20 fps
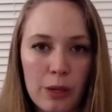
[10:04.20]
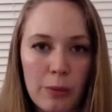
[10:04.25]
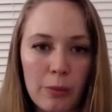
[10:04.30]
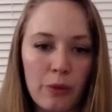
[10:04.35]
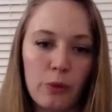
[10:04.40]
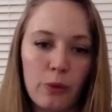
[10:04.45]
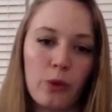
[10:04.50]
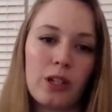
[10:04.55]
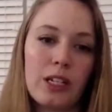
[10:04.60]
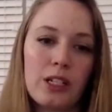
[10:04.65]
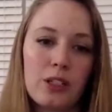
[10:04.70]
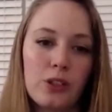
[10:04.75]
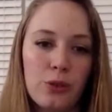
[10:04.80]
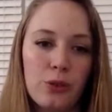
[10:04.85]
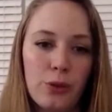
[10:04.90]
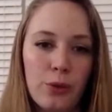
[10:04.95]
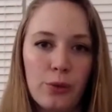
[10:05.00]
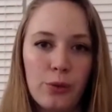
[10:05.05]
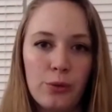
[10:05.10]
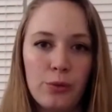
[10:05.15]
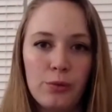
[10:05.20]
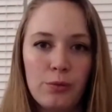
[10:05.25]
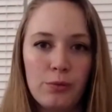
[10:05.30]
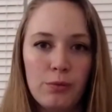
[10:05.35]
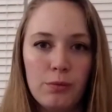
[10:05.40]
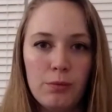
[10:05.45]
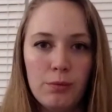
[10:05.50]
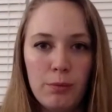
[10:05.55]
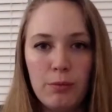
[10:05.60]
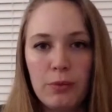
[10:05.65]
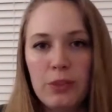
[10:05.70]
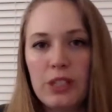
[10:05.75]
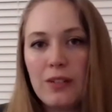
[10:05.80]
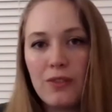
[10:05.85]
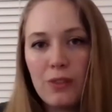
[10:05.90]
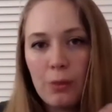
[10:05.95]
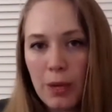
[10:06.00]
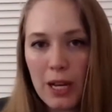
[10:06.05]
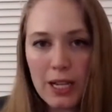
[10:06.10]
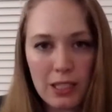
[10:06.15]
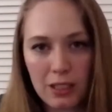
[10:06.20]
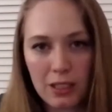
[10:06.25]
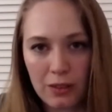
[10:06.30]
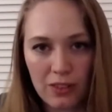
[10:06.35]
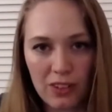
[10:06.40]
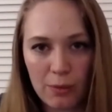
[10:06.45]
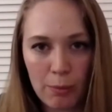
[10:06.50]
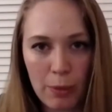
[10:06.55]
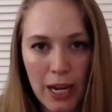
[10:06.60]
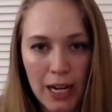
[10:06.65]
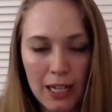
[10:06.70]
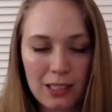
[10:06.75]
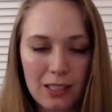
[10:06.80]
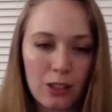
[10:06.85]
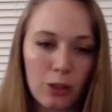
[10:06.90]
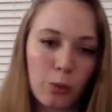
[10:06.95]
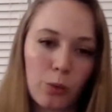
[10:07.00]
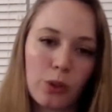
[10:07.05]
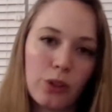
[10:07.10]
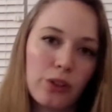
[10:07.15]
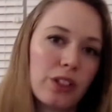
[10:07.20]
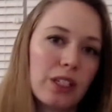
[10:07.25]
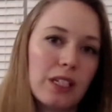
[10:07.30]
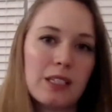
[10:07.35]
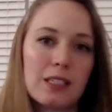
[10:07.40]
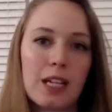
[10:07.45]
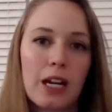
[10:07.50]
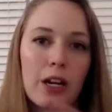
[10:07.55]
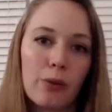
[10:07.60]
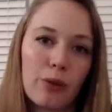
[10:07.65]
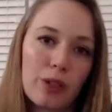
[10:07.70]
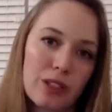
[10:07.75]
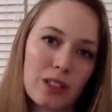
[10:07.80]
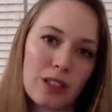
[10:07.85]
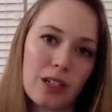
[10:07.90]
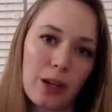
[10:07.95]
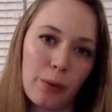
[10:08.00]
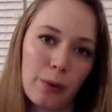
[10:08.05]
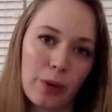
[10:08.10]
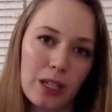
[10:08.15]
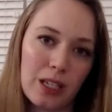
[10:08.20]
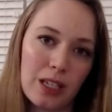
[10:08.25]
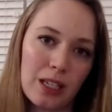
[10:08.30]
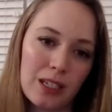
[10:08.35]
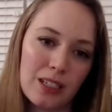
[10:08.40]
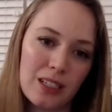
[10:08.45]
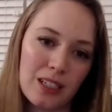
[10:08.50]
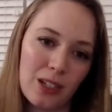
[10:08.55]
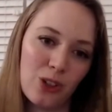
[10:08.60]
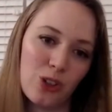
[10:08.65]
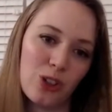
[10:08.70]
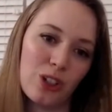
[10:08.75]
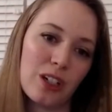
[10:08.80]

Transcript: wanting to leave a positive impact in the world. The entire reason I went into engineering.